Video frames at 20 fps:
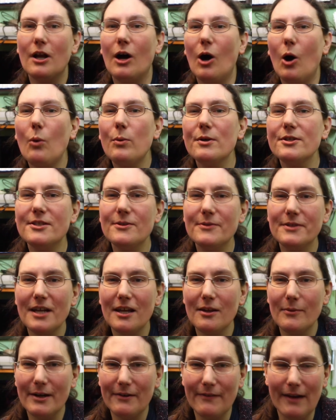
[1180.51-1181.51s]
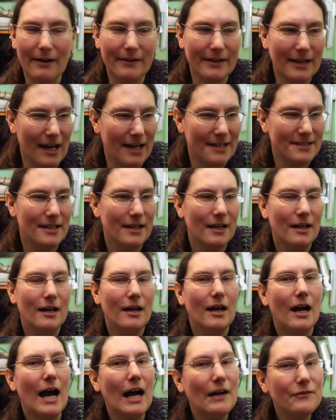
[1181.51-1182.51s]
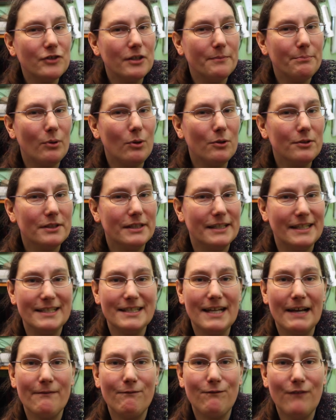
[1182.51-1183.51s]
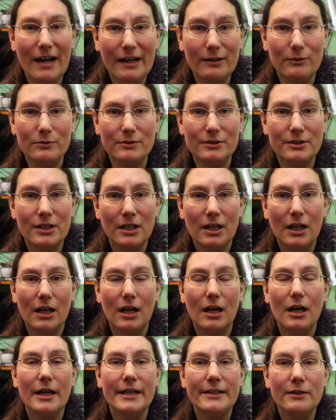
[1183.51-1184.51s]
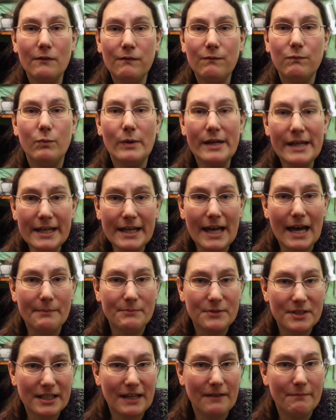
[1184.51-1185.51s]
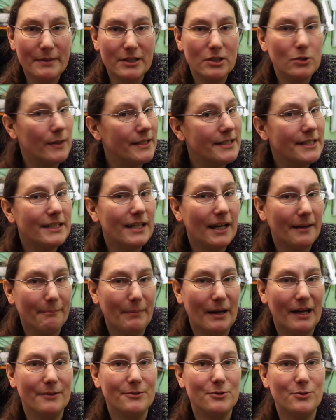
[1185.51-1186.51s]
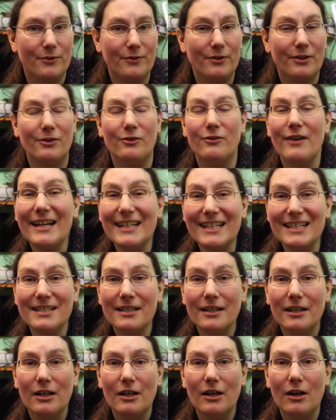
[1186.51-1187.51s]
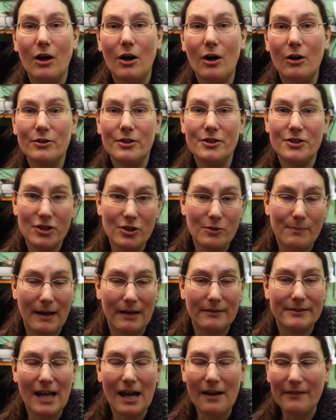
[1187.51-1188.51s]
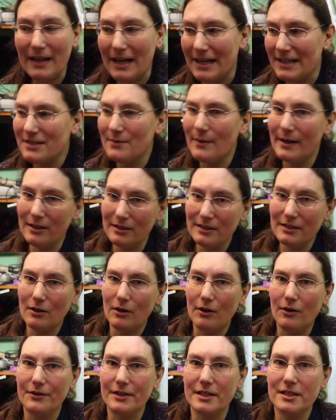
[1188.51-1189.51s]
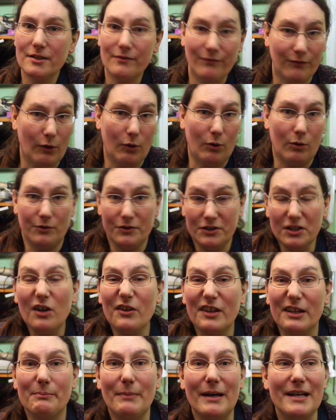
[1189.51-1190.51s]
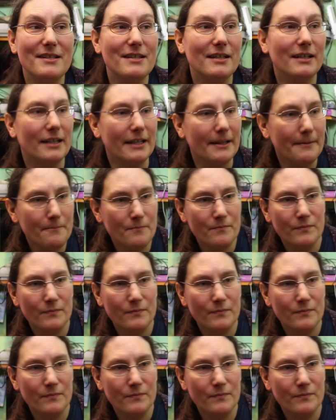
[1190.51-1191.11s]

Always do it the other way around, guys. After I bought these, I found enough Wii games to give me £29 worth of credit on a £2 outlay, so I could have got all this for nothing, basically.